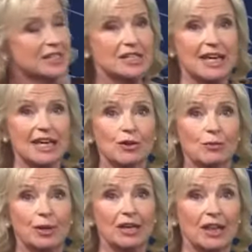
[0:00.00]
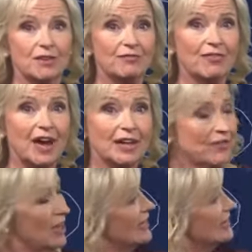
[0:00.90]
today could bring another 5
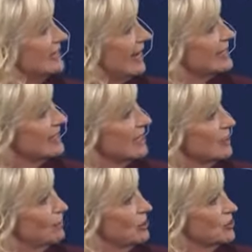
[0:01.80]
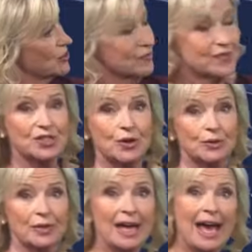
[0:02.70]
to 10 centimetres of snow,